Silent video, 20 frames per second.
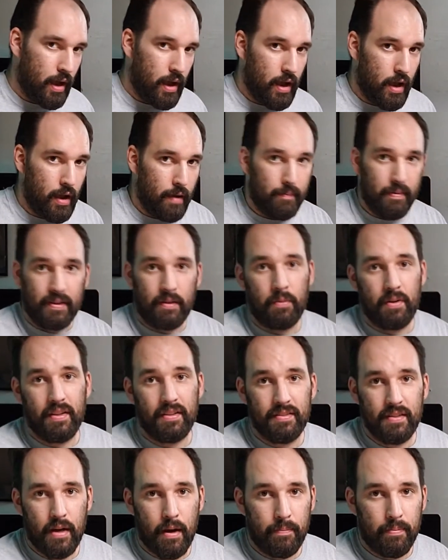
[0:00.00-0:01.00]
But I want to get
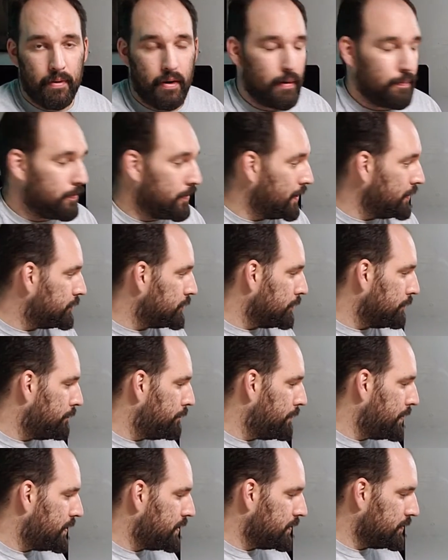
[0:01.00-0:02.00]
this thing up and operational
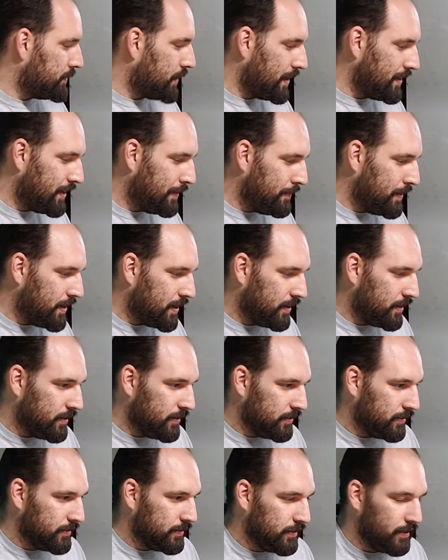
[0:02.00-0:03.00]
because I think it'd be kind
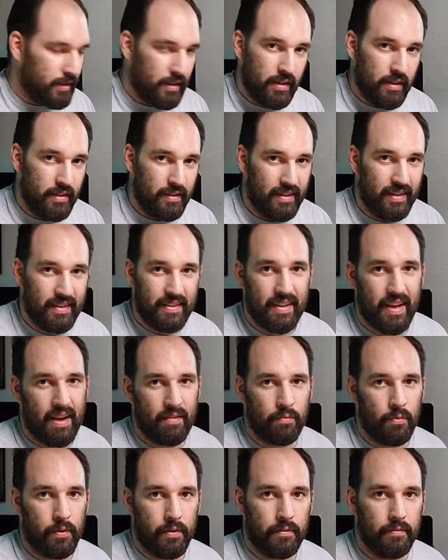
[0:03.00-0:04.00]
of neat to
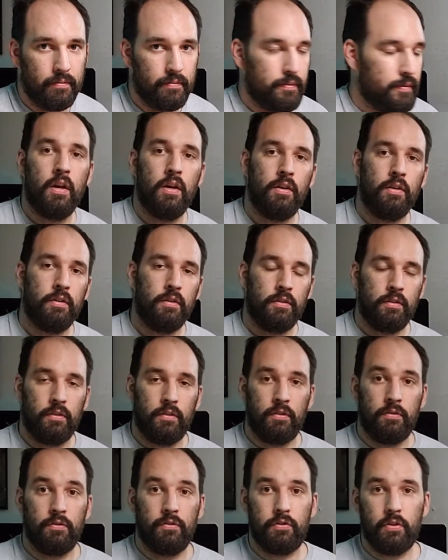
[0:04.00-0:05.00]
have one.
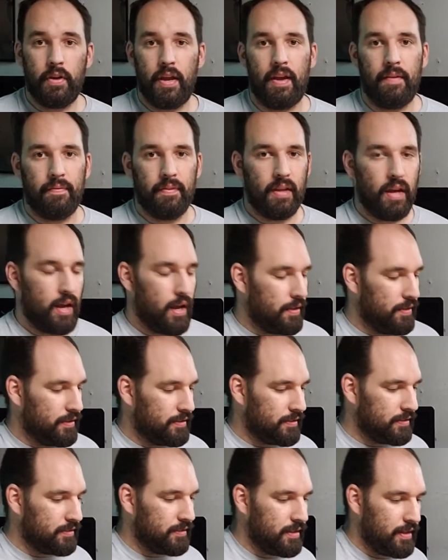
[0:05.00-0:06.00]
So yeah,
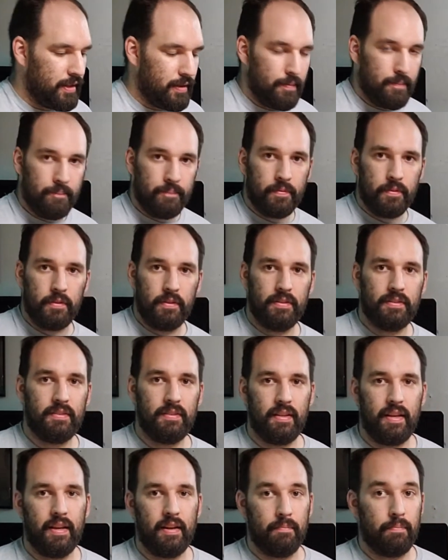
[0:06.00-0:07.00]
this is the
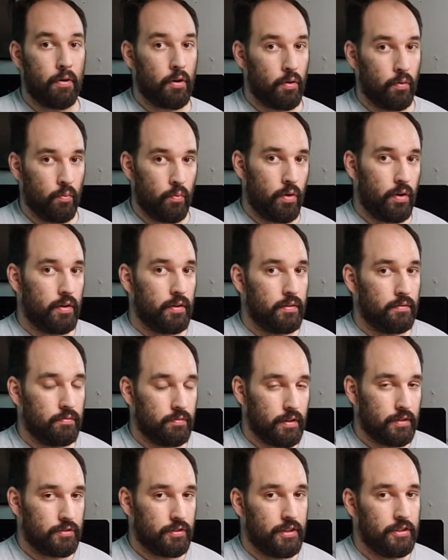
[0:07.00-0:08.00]
end of part one,
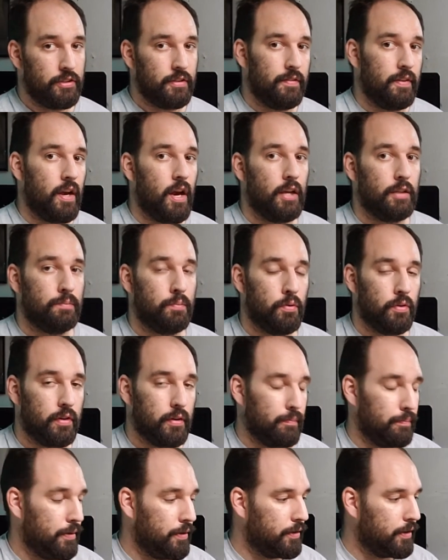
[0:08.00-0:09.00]
restoration of the Osborne
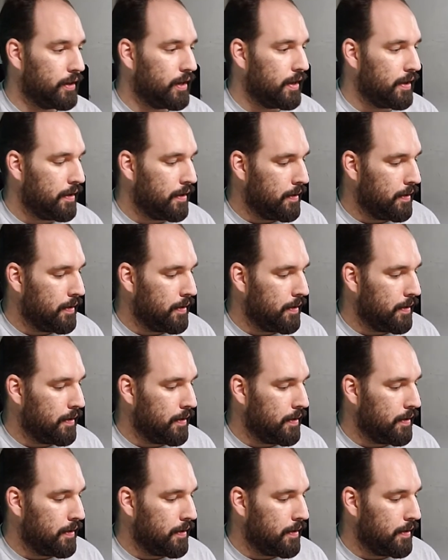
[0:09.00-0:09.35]
computer.